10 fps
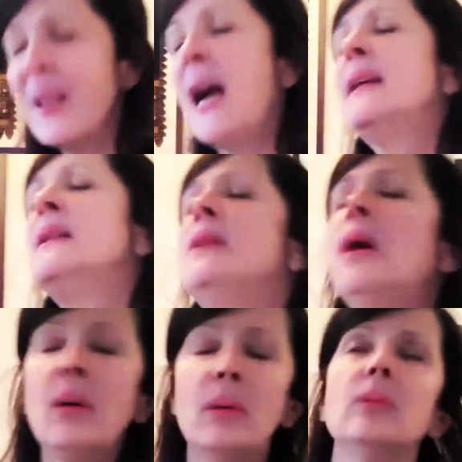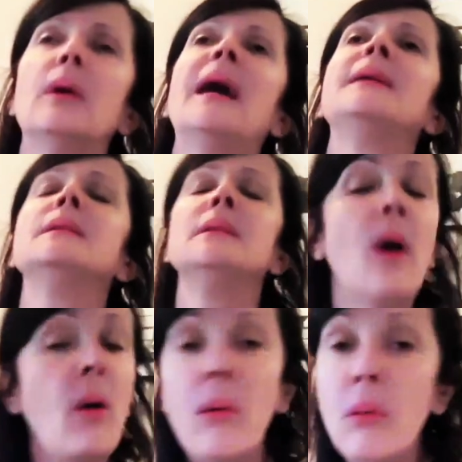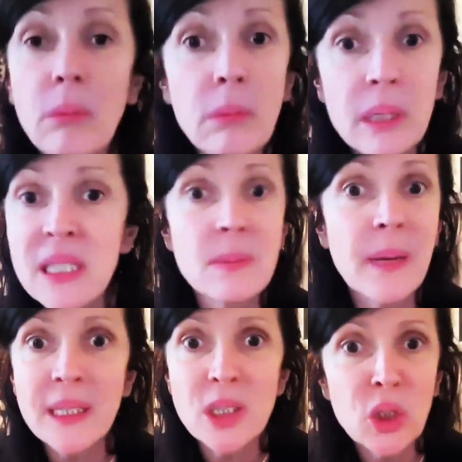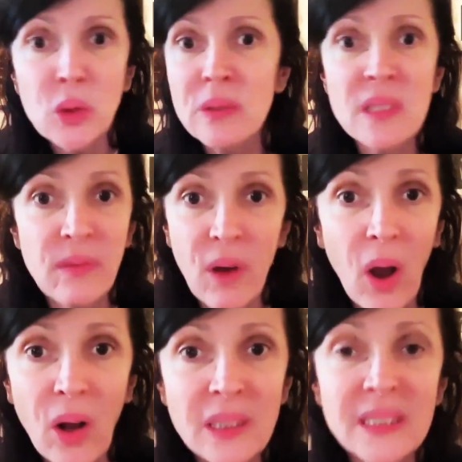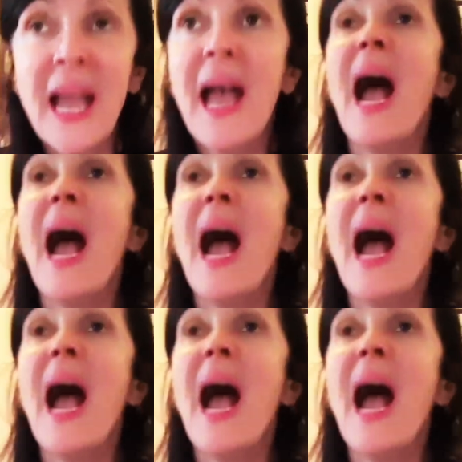I know it's my Duke's fault.